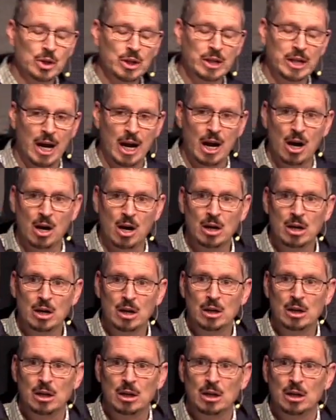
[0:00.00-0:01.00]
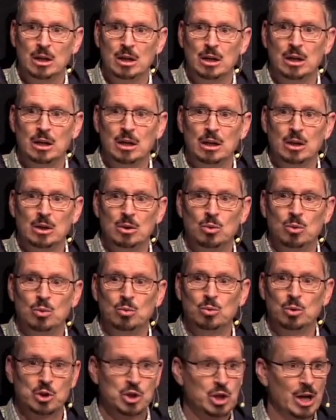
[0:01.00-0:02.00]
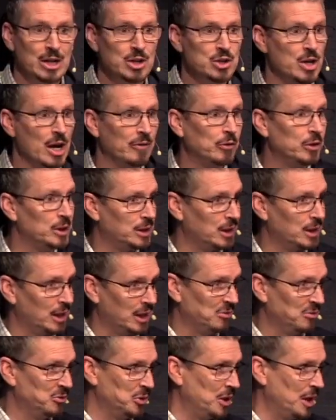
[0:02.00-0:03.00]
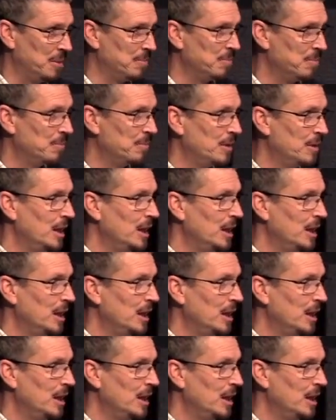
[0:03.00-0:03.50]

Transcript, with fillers: their care will change everything for them.